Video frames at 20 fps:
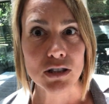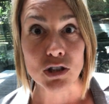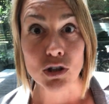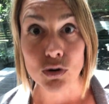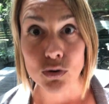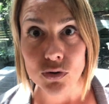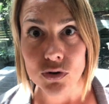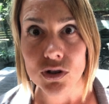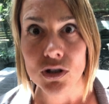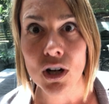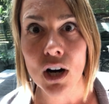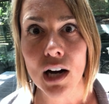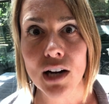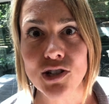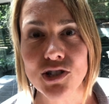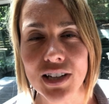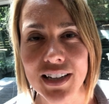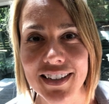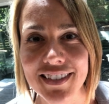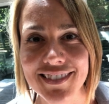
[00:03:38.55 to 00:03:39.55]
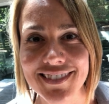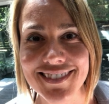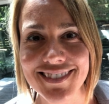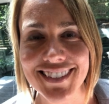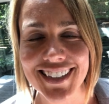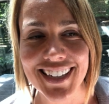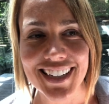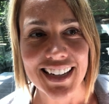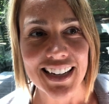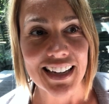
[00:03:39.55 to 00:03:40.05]
use caution.
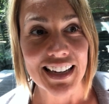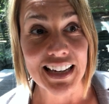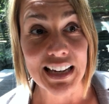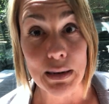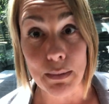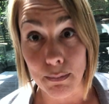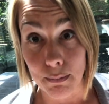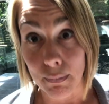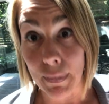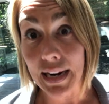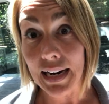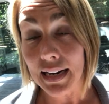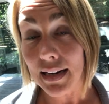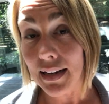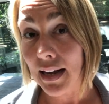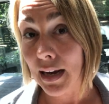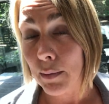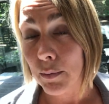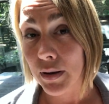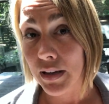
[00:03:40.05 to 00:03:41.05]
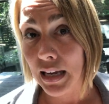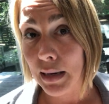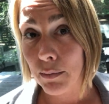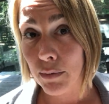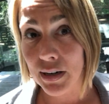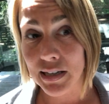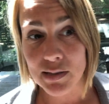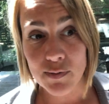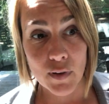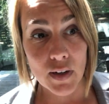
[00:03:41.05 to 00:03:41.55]
It might
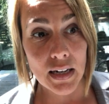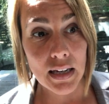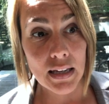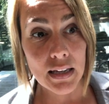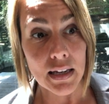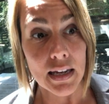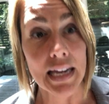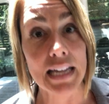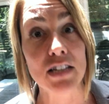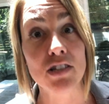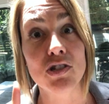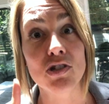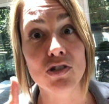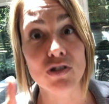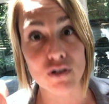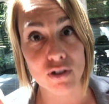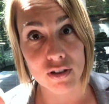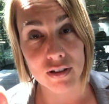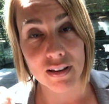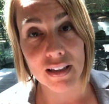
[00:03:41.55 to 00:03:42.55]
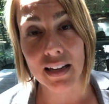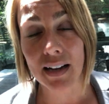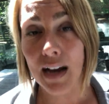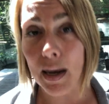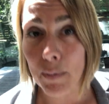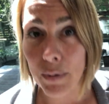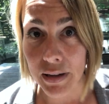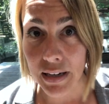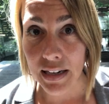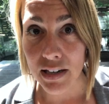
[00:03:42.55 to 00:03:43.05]
complicate breastfeeding. It certainly
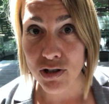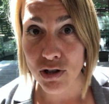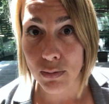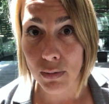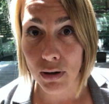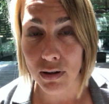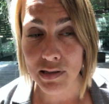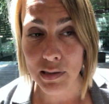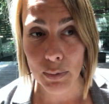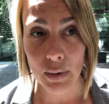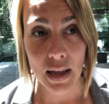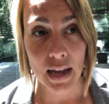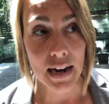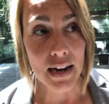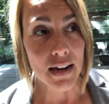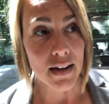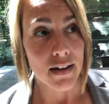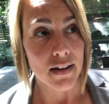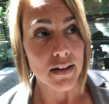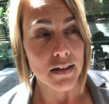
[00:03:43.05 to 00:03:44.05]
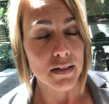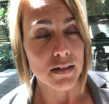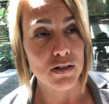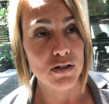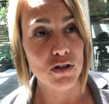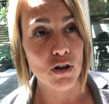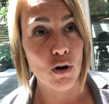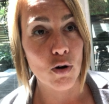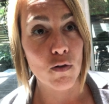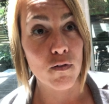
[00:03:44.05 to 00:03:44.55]
complicates your milk supply.
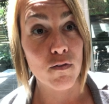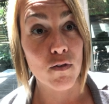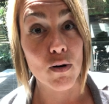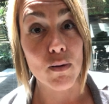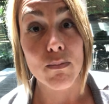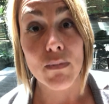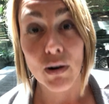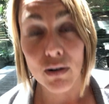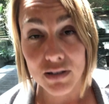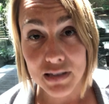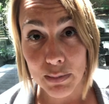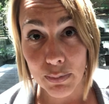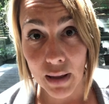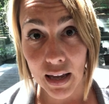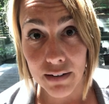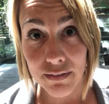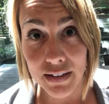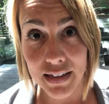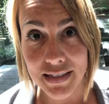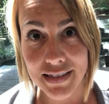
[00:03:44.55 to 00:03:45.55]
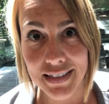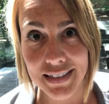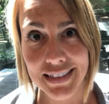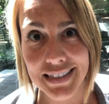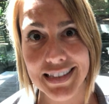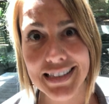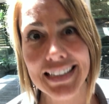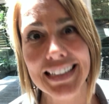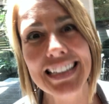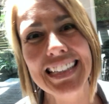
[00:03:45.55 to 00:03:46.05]
So for milk supply
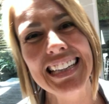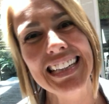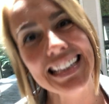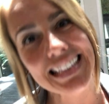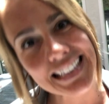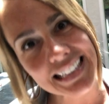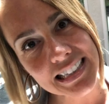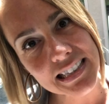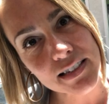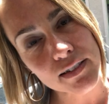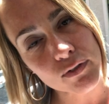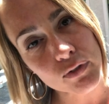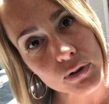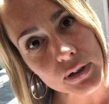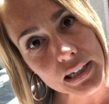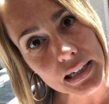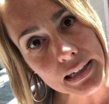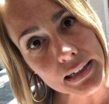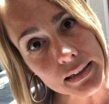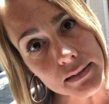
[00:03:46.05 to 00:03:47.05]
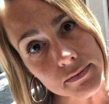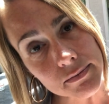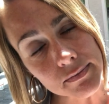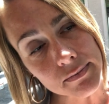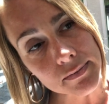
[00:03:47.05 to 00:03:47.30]
reasons, let's avoid it.